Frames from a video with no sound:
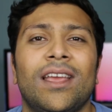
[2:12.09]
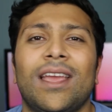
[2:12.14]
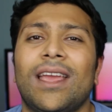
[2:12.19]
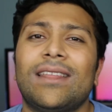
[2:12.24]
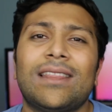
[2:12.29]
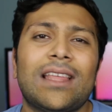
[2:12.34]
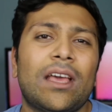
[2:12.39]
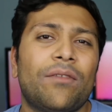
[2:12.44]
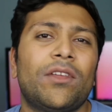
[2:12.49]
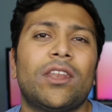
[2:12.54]

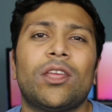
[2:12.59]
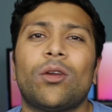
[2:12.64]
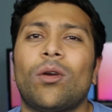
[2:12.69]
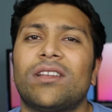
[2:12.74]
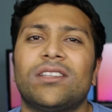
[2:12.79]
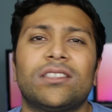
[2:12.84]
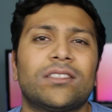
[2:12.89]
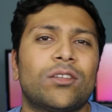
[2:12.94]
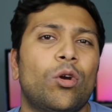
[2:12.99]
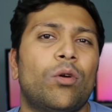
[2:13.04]
In that video,
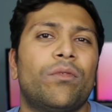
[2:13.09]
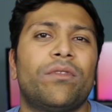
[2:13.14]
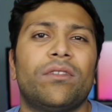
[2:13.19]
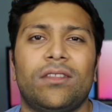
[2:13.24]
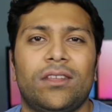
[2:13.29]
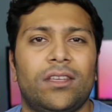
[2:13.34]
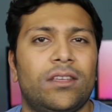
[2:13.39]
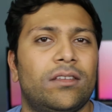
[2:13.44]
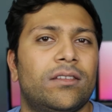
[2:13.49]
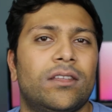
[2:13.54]
I just go over
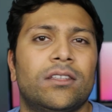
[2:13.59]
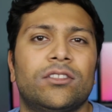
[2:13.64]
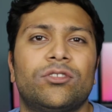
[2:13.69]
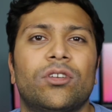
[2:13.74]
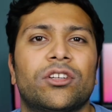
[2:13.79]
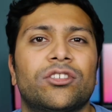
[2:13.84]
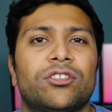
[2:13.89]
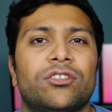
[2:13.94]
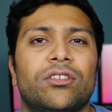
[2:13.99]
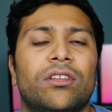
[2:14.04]
the
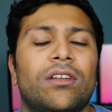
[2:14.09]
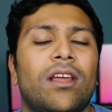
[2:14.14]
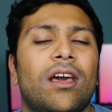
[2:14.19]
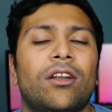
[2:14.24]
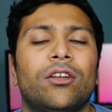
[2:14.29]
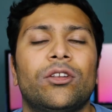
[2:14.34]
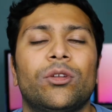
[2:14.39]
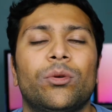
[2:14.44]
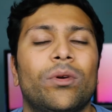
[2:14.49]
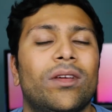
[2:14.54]
instructions on how
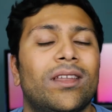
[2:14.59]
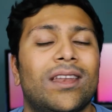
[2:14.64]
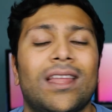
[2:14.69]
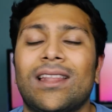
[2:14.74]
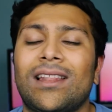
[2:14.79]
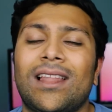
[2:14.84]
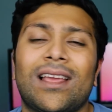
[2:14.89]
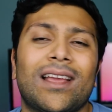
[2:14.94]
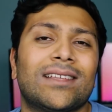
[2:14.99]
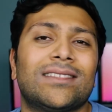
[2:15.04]
to do it,
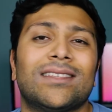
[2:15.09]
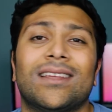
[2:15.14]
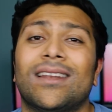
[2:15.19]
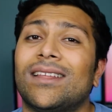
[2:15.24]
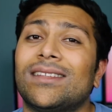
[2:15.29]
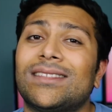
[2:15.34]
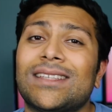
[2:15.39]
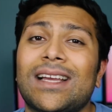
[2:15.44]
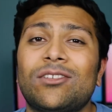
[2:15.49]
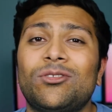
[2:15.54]
and like I said,
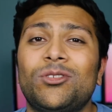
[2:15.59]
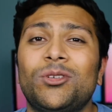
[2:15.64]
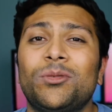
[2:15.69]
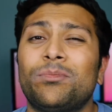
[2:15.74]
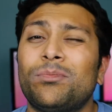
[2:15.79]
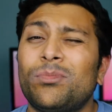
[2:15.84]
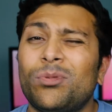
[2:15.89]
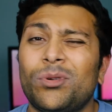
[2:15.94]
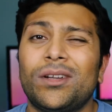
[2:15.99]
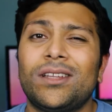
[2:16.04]
it's actually
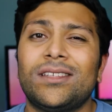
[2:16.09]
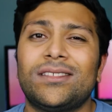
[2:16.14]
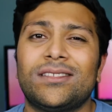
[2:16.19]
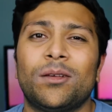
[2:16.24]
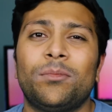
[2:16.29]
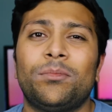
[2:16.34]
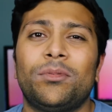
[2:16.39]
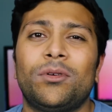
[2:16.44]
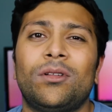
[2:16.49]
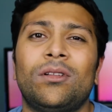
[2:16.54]
pretty
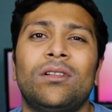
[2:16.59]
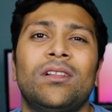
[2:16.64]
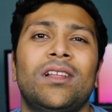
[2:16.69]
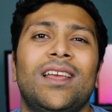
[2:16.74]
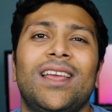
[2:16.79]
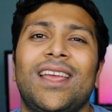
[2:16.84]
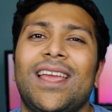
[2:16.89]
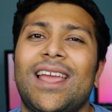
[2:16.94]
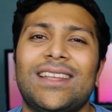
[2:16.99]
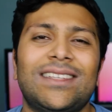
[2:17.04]
simple.
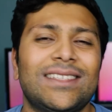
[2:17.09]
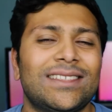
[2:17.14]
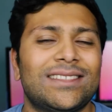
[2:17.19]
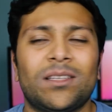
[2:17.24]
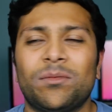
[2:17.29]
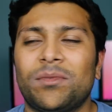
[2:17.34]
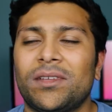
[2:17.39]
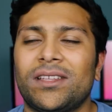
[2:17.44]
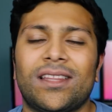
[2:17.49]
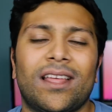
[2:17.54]
It's just
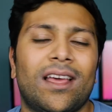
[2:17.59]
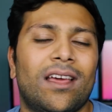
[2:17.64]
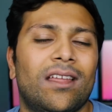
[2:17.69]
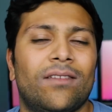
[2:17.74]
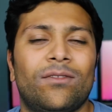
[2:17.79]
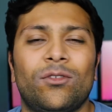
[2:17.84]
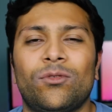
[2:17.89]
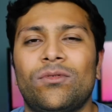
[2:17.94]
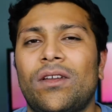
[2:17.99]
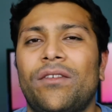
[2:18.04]
something that
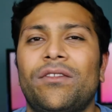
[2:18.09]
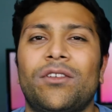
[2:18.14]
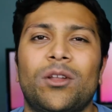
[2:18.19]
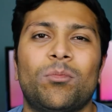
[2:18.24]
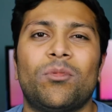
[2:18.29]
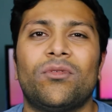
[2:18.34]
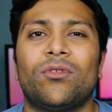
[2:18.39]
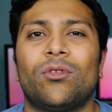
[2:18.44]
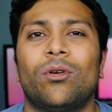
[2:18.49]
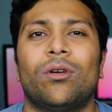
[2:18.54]
if you've never
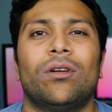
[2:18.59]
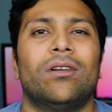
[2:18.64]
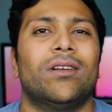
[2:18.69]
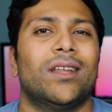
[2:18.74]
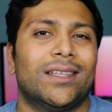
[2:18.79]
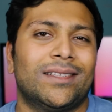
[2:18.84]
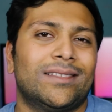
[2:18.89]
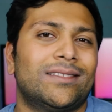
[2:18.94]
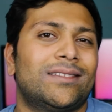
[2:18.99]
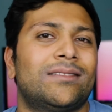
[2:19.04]
done before,
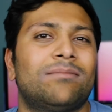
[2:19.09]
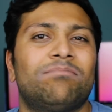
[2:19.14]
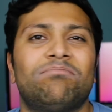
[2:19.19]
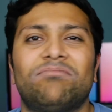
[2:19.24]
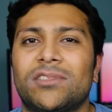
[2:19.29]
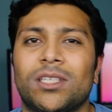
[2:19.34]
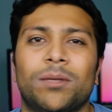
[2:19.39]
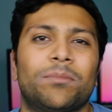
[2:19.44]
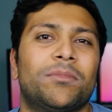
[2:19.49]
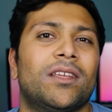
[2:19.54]
it's
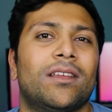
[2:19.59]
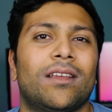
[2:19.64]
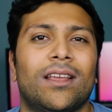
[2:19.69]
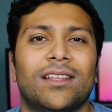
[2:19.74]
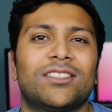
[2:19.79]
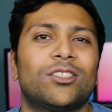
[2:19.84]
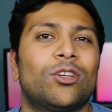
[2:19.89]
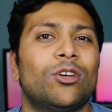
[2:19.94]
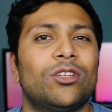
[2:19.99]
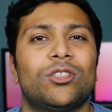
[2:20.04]

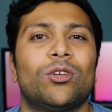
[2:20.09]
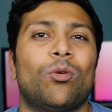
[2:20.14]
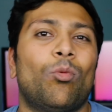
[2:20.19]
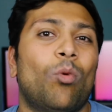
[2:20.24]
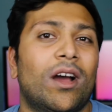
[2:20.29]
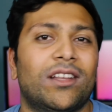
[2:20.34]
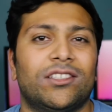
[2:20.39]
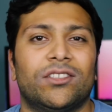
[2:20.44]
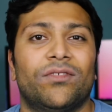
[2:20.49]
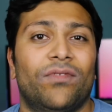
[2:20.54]
good to
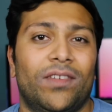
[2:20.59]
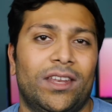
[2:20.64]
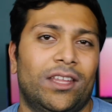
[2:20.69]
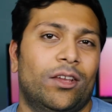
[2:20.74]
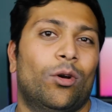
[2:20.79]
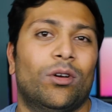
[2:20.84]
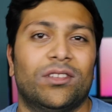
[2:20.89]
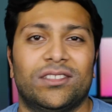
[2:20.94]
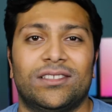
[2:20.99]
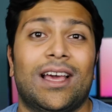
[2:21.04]
watch a
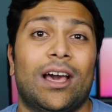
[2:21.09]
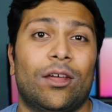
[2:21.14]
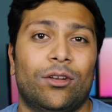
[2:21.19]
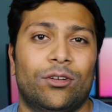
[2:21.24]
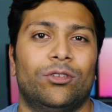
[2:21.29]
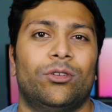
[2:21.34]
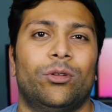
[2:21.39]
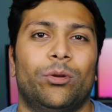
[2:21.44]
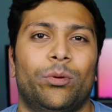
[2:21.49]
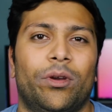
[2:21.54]
video on how
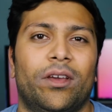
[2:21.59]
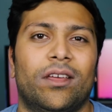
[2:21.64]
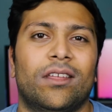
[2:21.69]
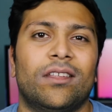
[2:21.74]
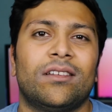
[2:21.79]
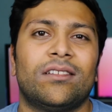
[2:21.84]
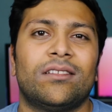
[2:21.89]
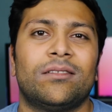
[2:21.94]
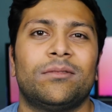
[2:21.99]
to do it.